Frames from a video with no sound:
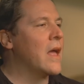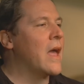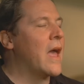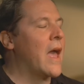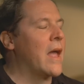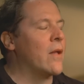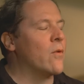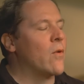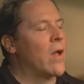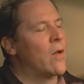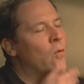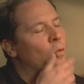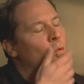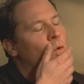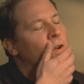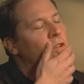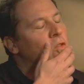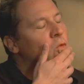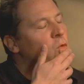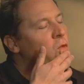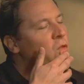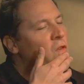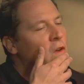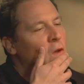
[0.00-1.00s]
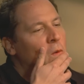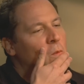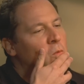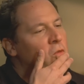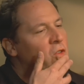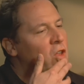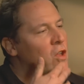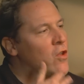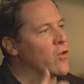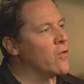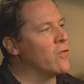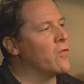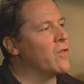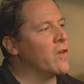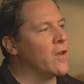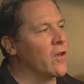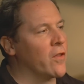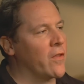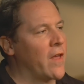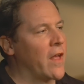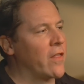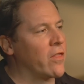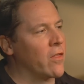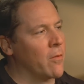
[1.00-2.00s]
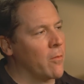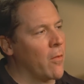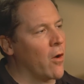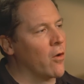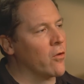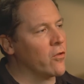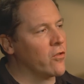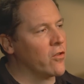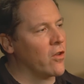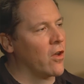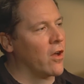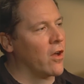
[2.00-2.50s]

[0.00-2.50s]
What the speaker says: And which films did you feel that the most